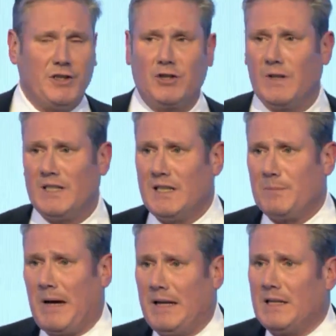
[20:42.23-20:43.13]
enjoys
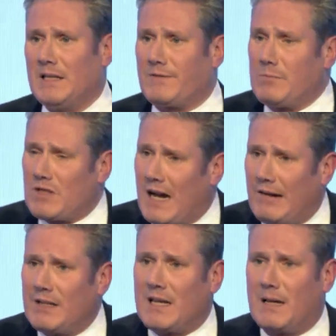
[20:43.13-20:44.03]
independence from
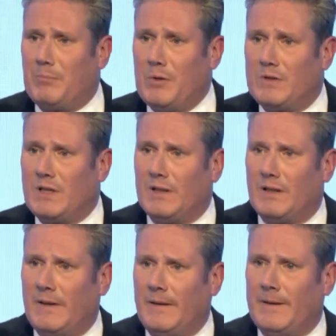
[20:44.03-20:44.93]
tyrants like Putin.
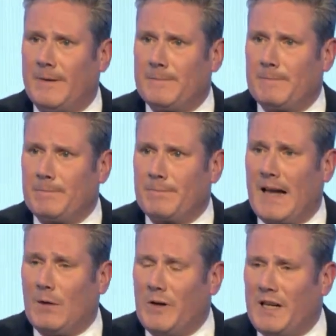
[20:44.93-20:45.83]

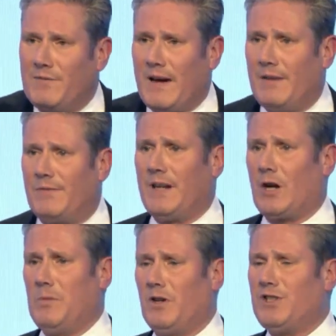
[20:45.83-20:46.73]
And we give every
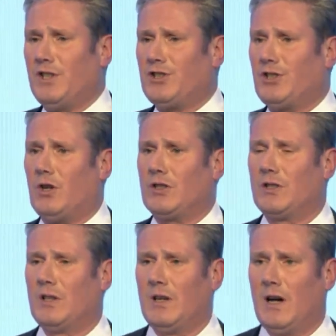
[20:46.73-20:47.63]
community a shot
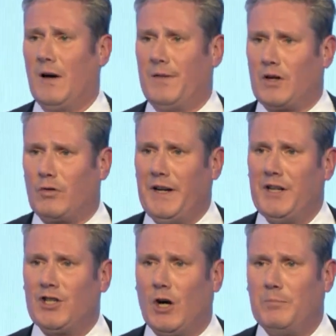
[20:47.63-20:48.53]
at the green
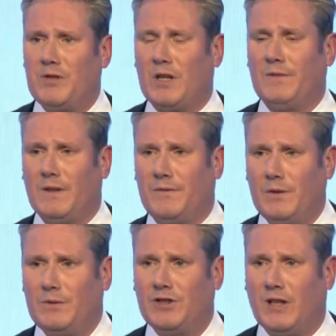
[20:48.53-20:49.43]
jobs of the
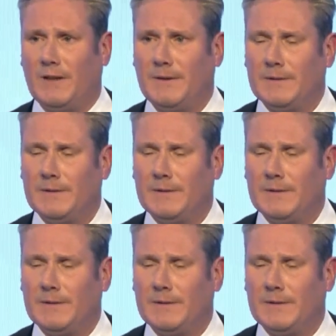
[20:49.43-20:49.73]
future.